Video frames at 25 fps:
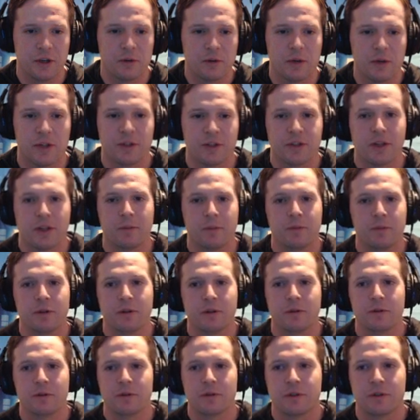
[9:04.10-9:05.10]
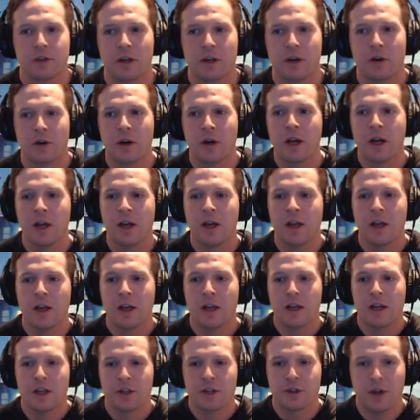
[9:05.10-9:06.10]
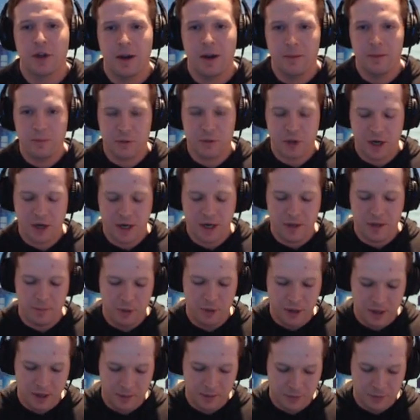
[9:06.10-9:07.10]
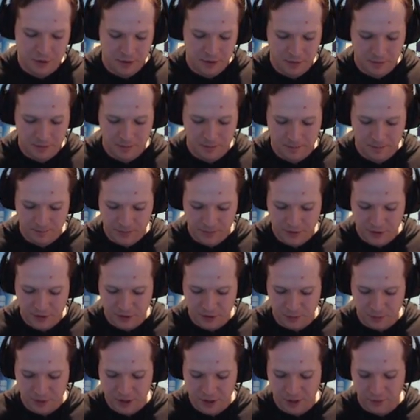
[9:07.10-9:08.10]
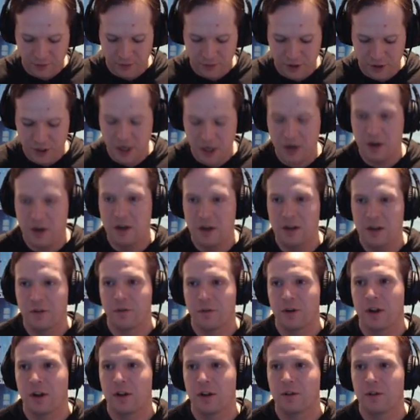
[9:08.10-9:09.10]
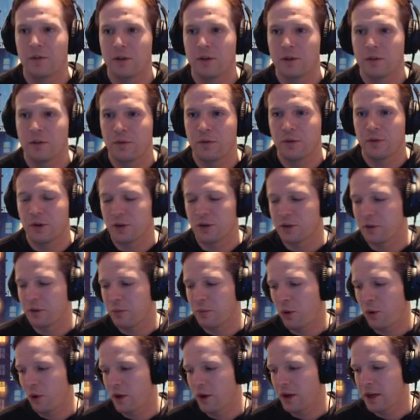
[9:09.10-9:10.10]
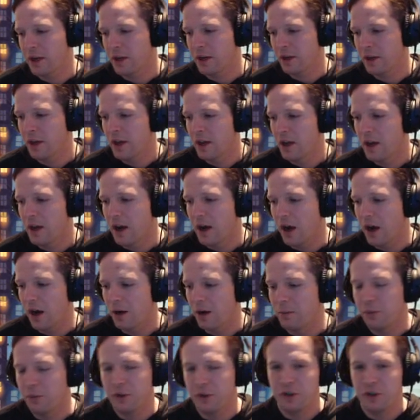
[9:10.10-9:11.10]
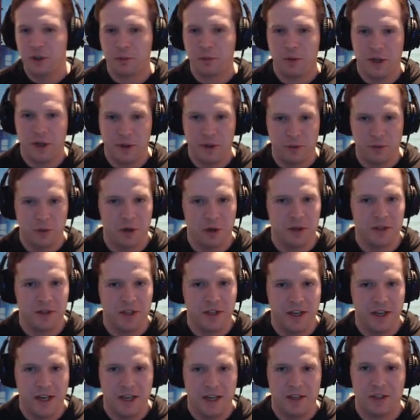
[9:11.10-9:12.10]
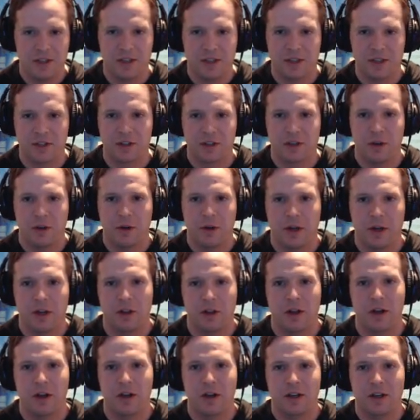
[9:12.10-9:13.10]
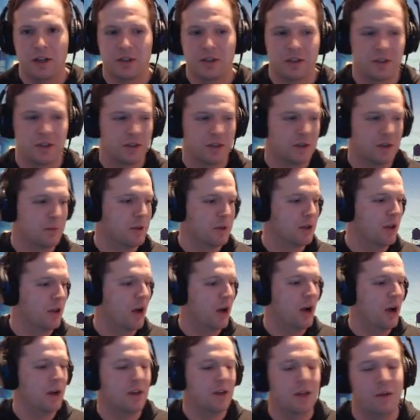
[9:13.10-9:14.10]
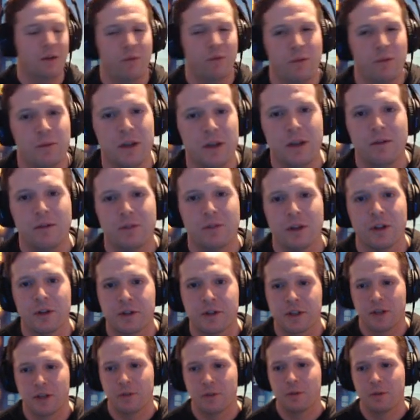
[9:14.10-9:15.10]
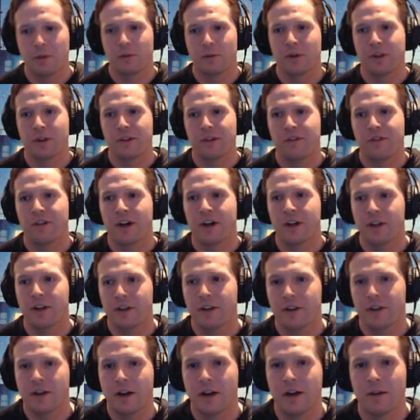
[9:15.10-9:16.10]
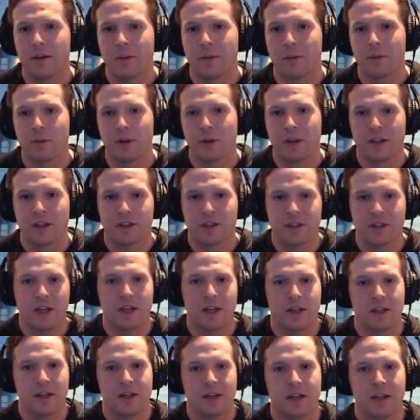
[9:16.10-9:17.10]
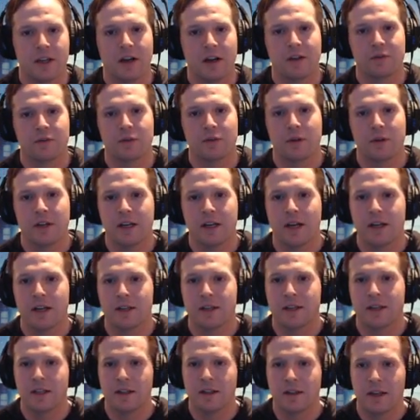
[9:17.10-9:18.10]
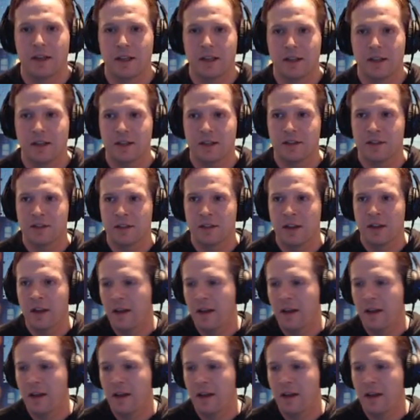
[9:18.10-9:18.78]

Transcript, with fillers: one sub to. So so I'm trying to put up some some stuff for charity and for all of you for supporting. Uh, please spread the word today as this is going along because this is going to be a long day for me, even though it's going to be really fun. Um, I'm really excited to kick off 2019 like this.